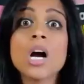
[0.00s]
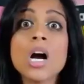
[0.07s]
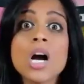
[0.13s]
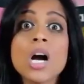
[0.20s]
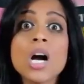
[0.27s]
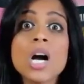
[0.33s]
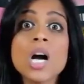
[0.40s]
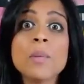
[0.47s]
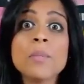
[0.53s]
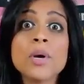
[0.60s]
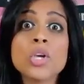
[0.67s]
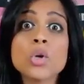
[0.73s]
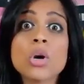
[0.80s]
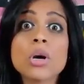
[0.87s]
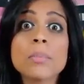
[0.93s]

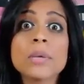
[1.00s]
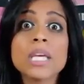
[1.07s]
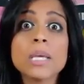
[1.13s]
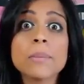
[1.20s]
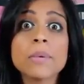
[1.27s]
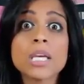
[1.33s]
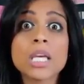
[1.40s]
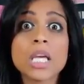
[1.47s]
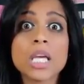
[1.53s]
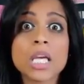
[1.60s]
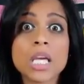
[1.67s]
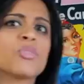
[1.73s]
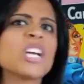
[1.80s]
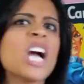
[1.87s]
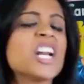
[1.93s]
Calm your
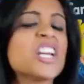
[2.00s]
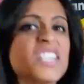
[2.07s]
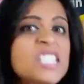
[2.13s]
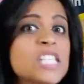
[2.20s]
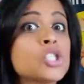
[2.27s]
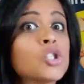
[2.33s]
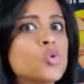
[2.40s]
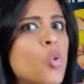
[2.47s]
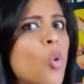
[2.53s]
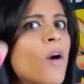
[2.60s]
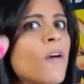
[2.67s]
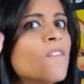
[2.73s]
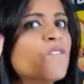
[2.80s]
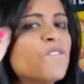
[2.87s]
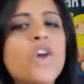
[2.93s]
pee-pee. Rihanna, this is
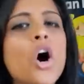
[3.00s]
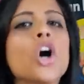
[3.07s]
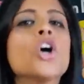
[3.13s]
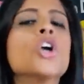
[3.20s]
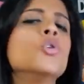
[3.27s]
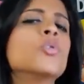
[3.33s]
your fault.